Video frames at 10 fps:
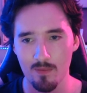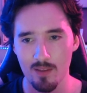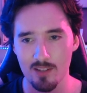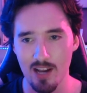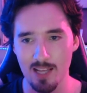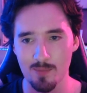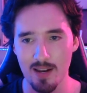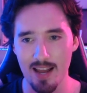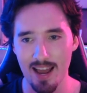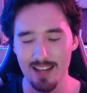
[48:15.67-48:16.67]

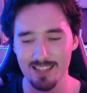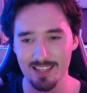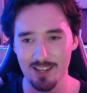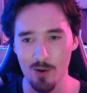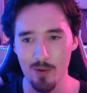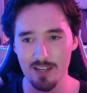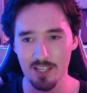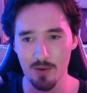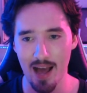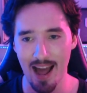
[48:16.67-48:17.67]
Jasmine Naylor says, can't wait to
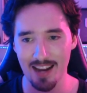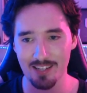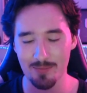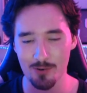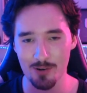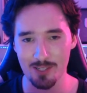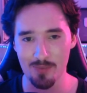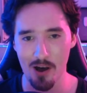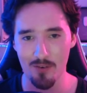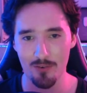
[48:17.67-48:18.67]
see you act. I'm drawing some
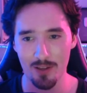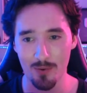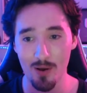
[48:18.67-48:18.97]
art for you.